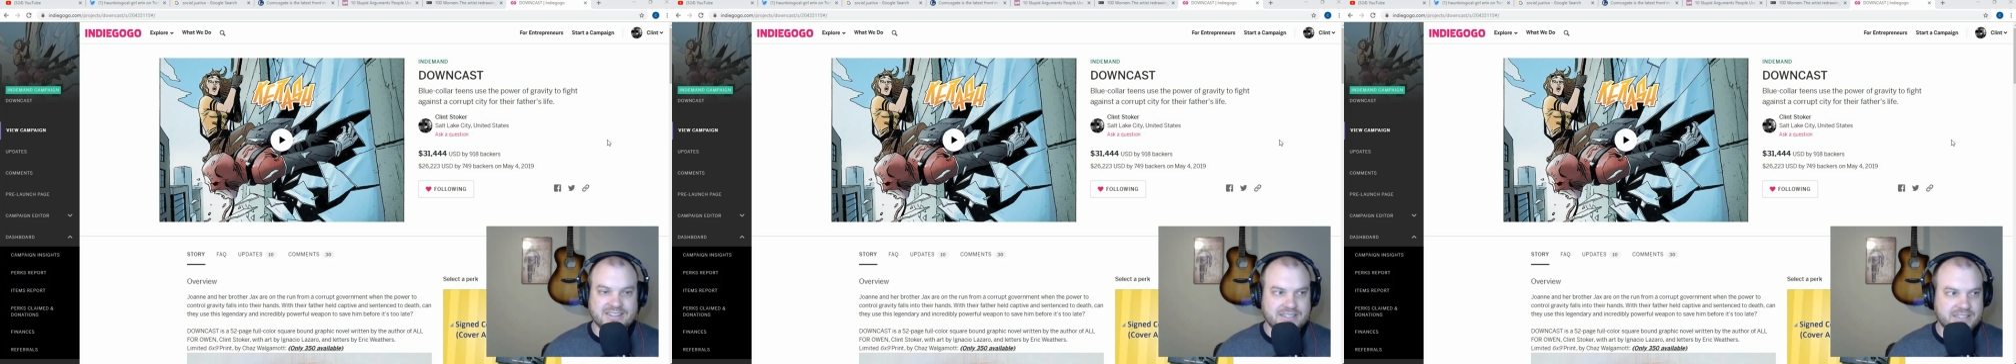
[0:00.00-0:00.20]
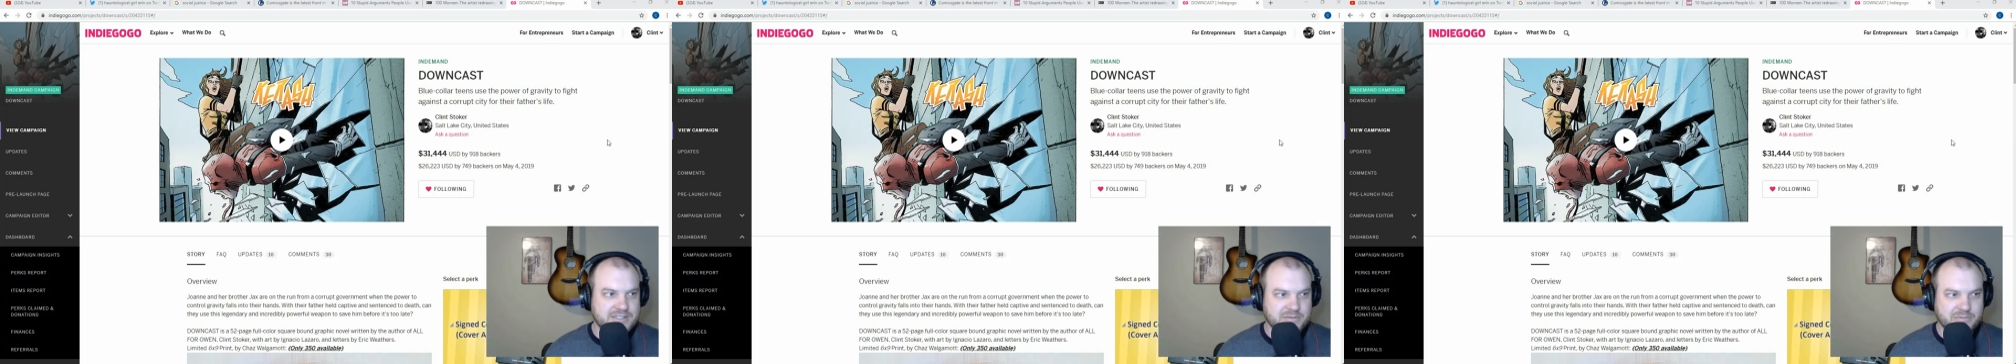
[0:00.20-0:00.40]

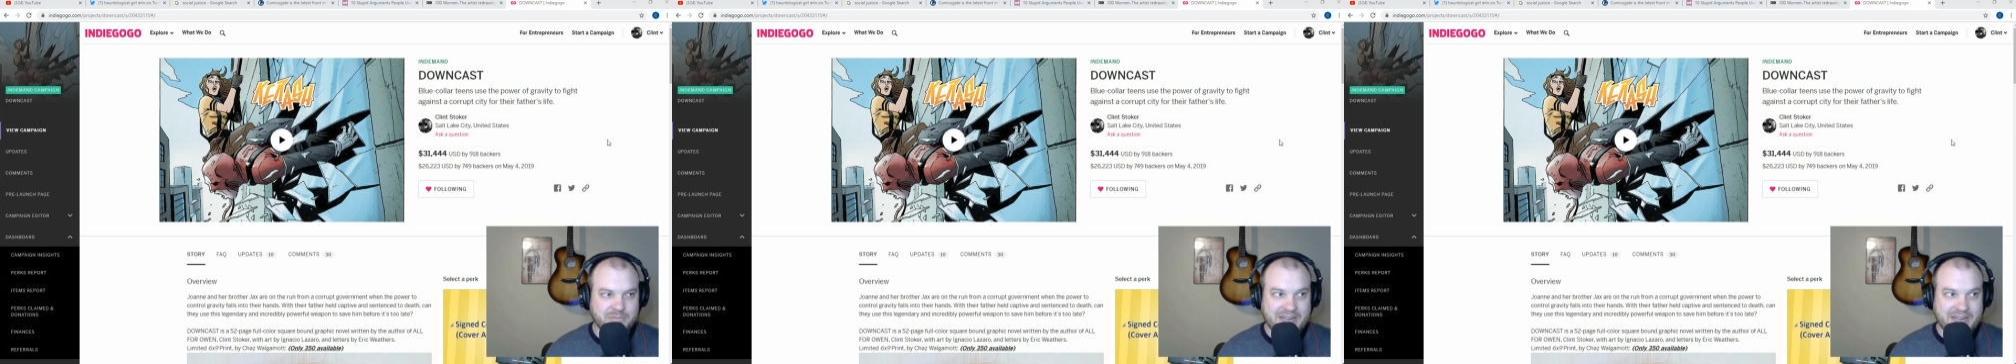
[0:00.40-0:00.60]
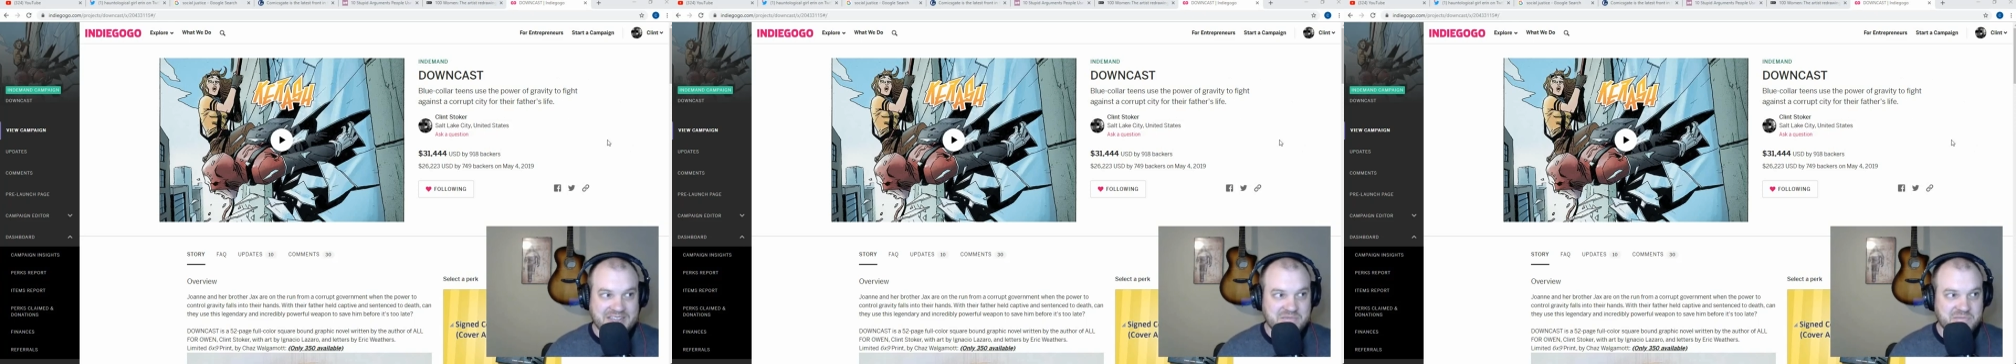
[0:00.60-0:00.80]
This
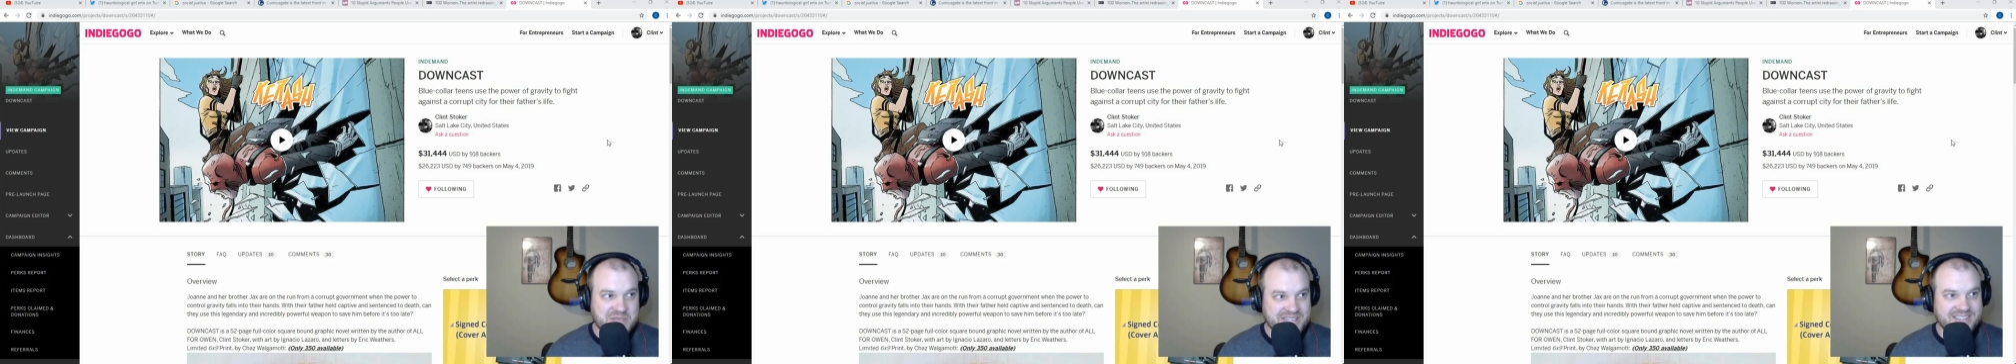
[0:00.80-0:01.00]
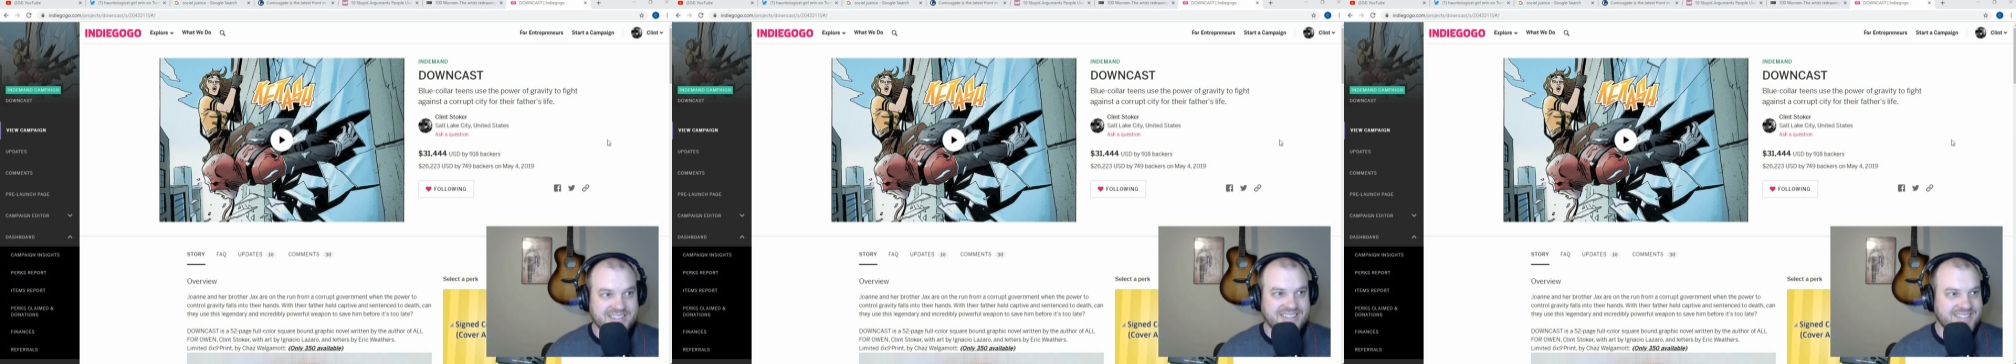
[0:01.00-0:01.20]
might
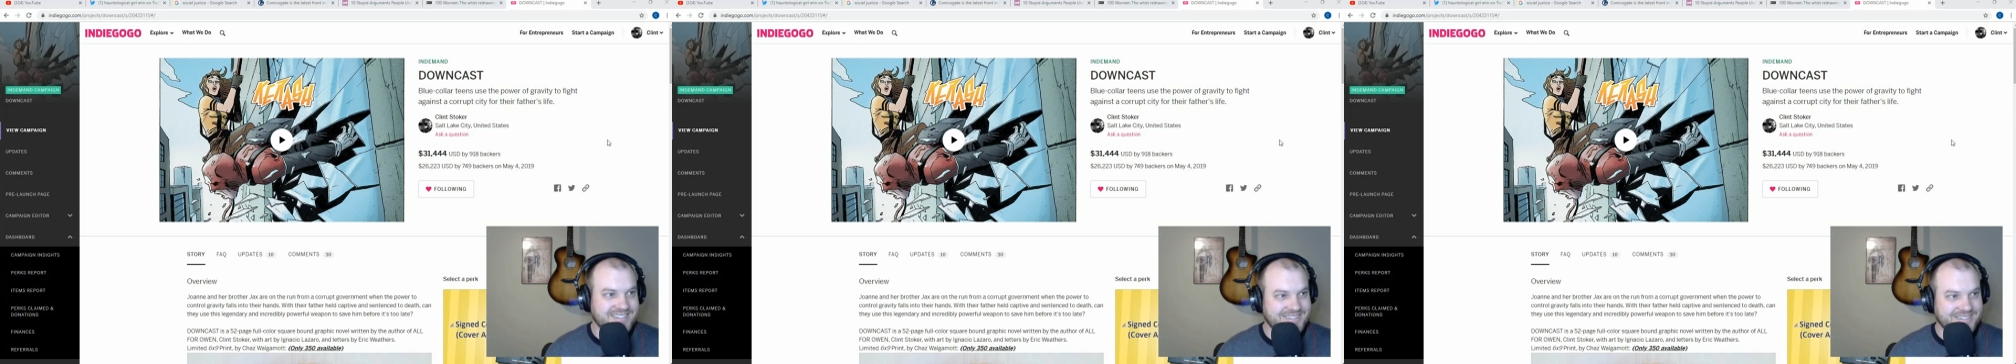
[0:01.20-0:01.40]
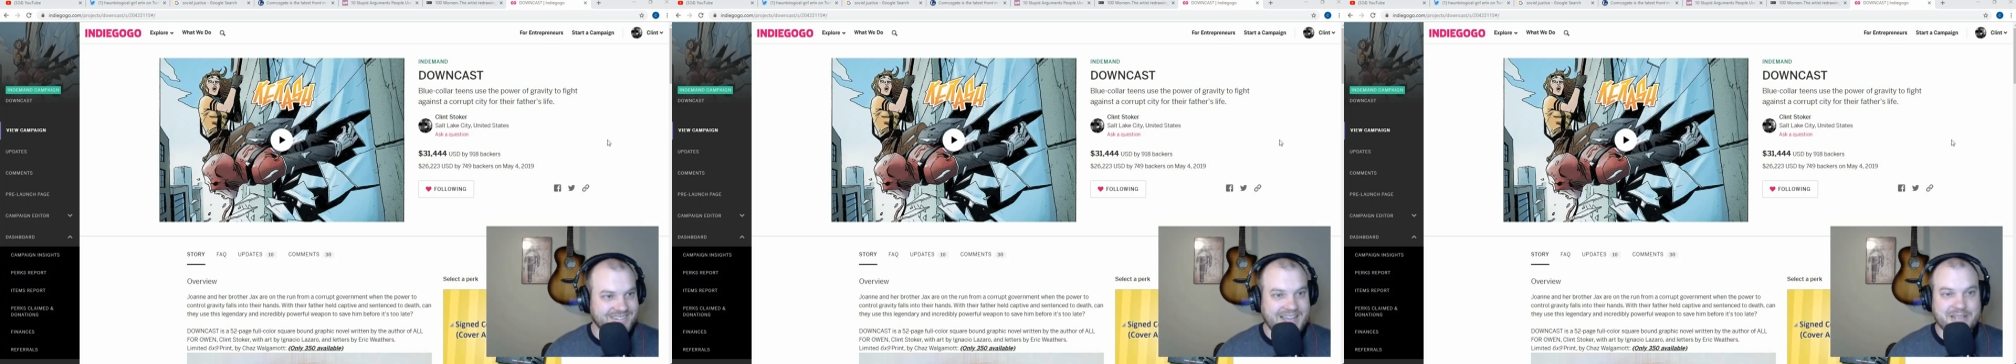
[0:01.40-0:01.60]
be
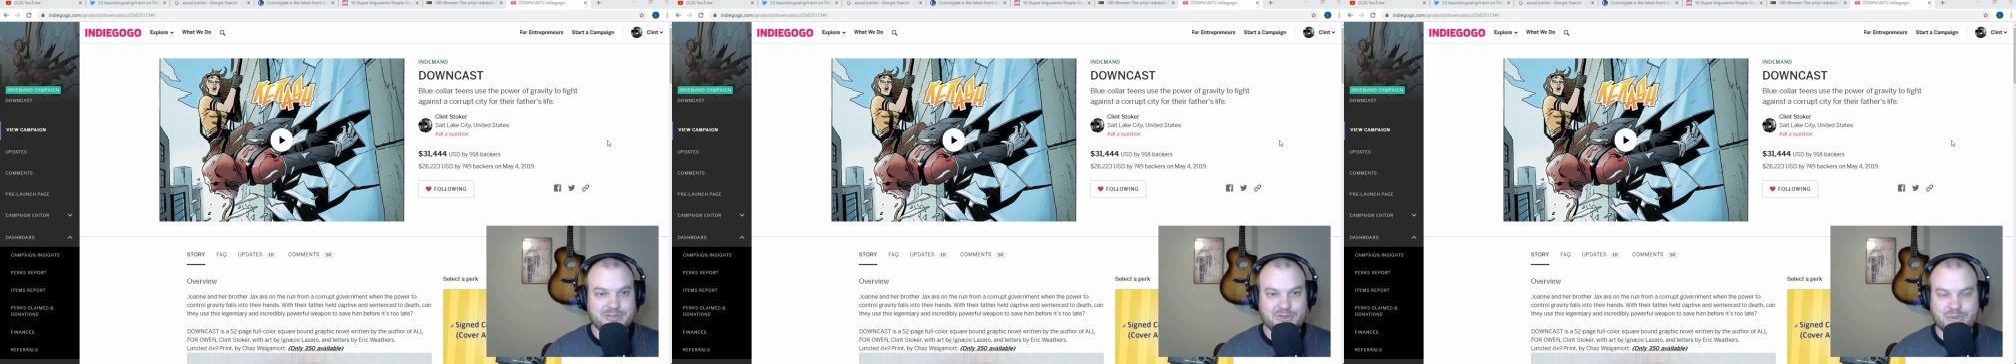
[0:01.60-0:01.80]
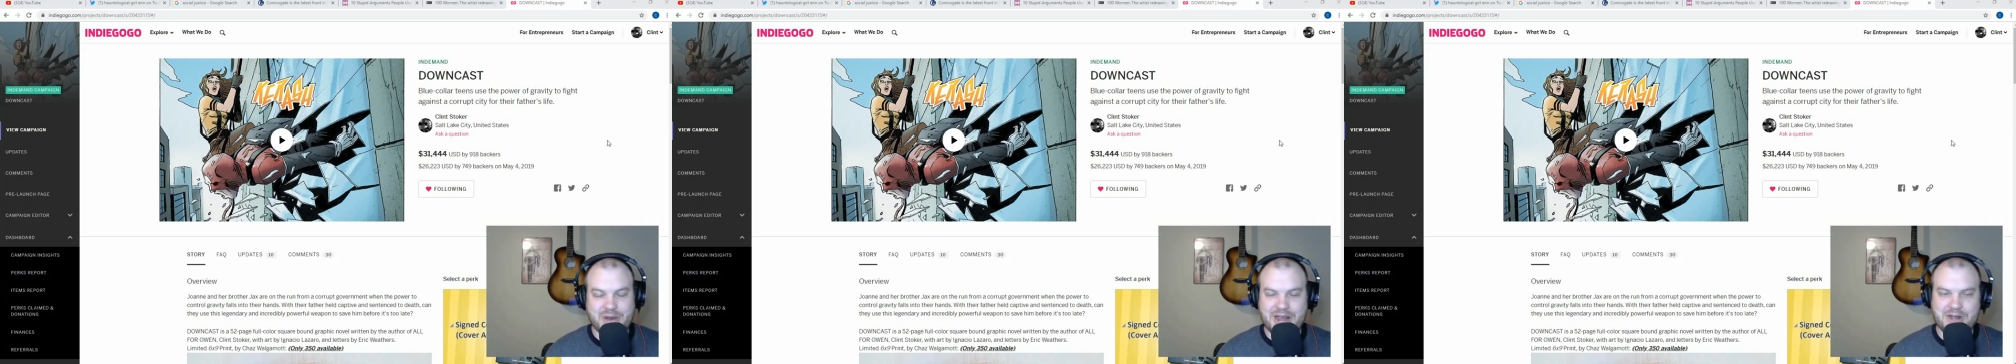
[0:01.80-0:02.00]
the
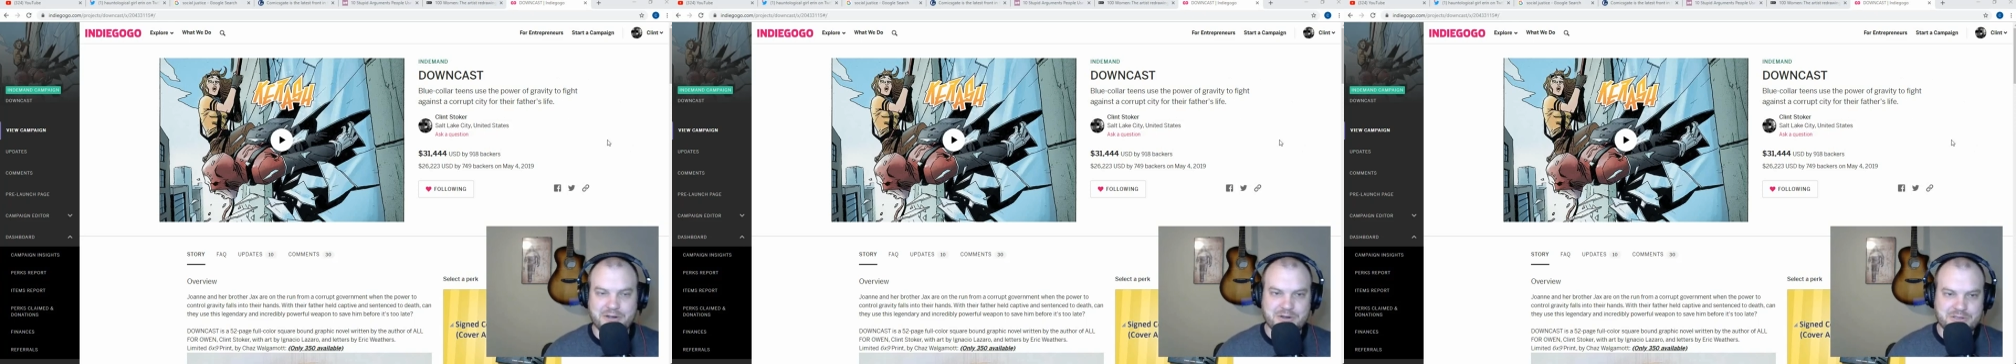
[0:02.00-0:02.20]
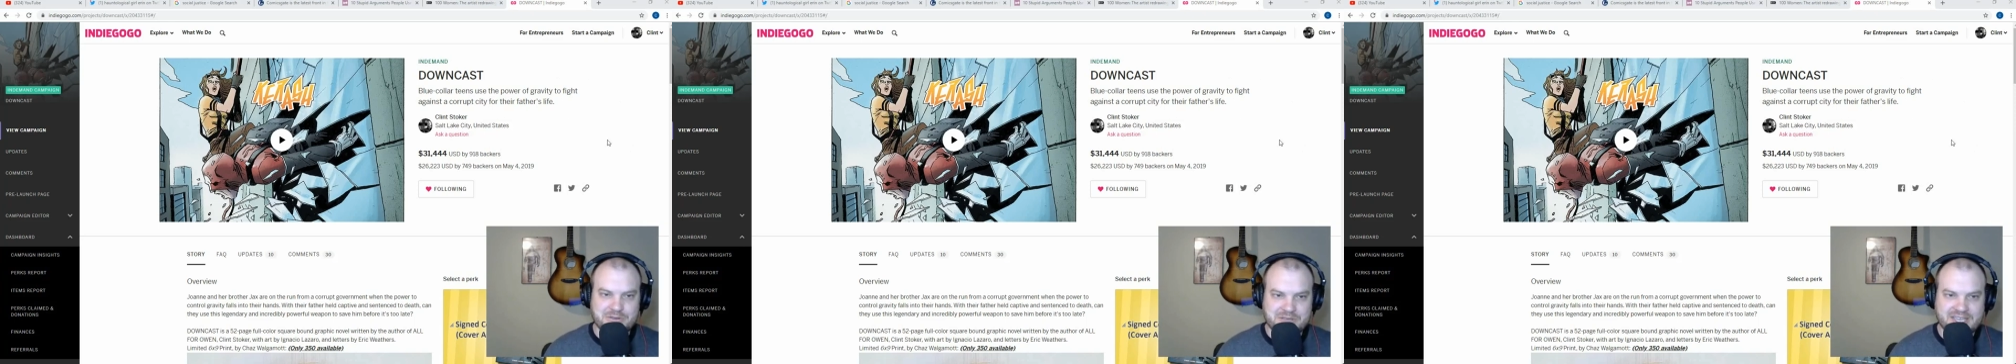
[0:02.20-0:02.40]
last reminder
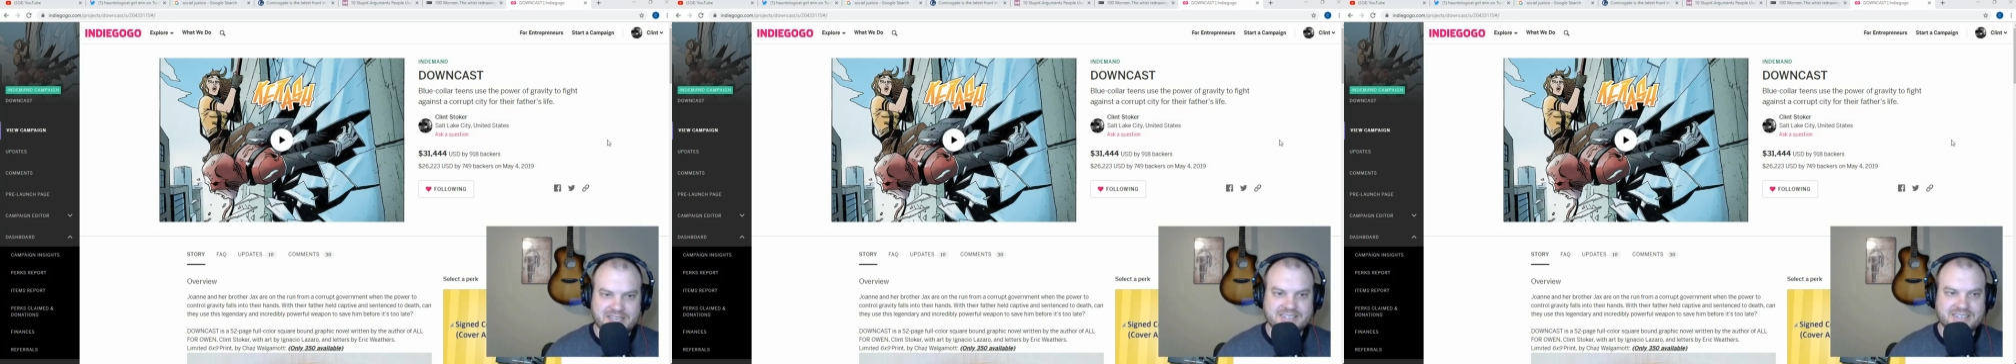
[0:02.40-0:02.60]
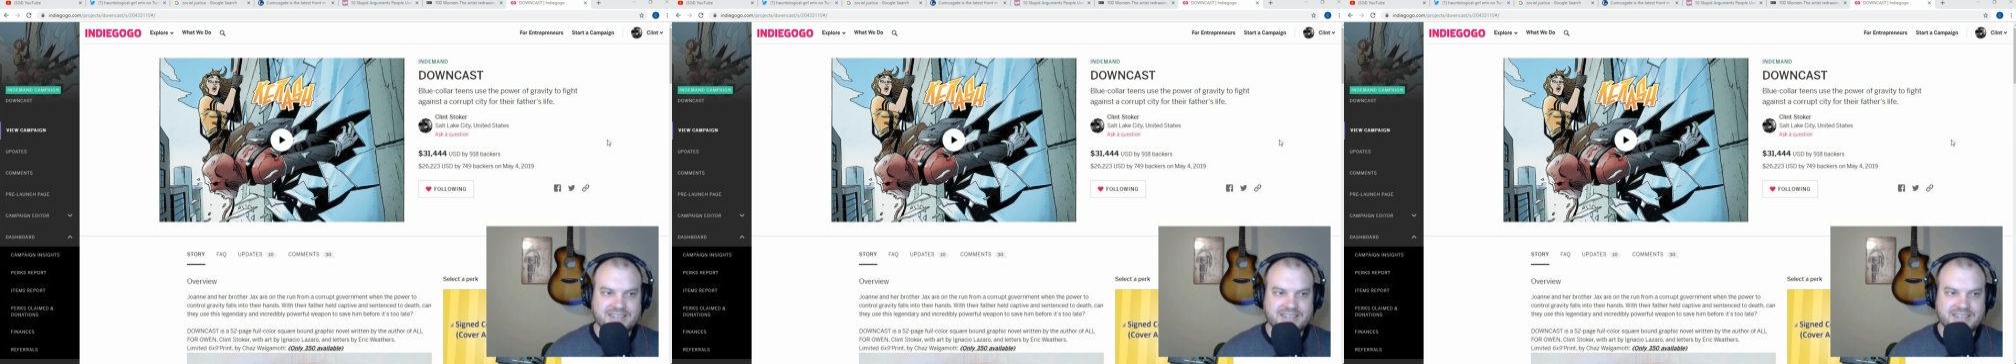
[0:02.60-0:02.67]
you get.